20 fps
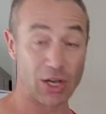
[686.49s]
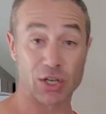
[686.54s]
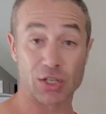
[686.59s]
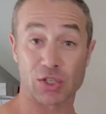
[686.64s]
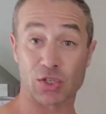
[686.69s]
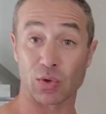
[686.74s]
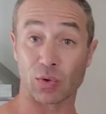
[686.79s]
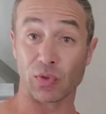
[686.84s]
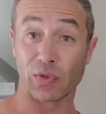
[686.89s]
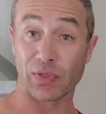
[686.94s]

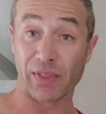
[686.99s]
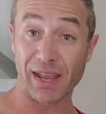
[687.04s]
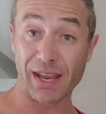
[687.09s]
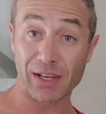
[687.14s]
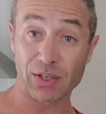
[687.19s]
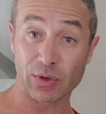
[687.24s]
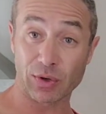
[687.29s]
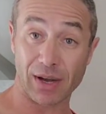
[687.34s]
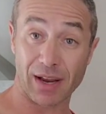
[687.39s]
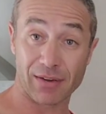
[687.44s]
So they
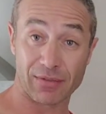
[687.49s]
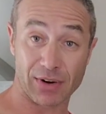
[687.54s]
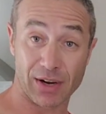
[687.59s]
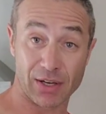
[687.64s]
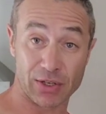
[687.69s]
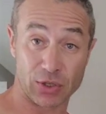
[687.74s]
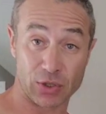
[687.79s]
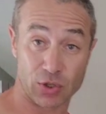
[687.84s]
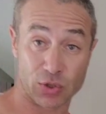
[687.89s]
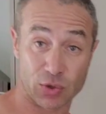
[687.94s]
don't have
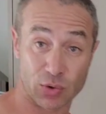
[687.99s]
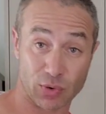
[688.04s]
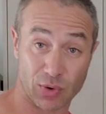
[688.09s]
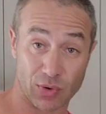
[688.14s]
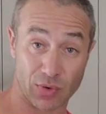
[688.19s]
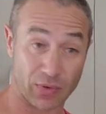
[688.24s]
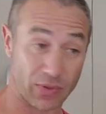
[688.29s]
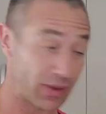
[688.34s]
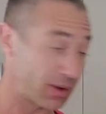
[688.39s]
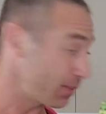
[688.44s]
any
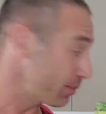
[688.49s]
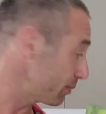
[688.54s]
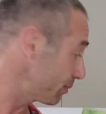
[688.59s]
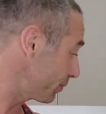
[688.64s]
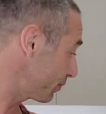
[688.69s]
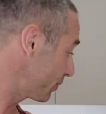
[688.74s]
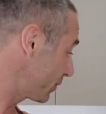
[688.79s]
sugar in them.